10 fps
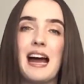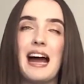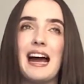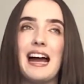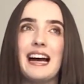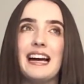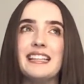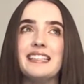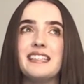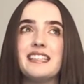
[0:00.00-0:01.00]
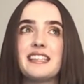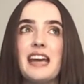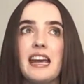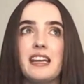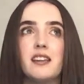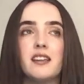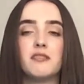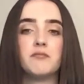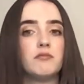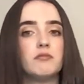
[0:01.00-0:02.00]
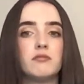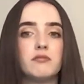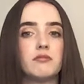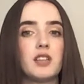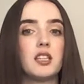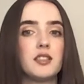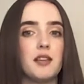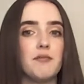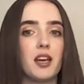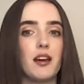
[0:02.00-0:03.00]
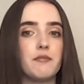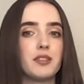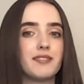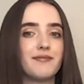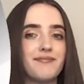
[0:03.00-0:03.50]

and cake sometimes.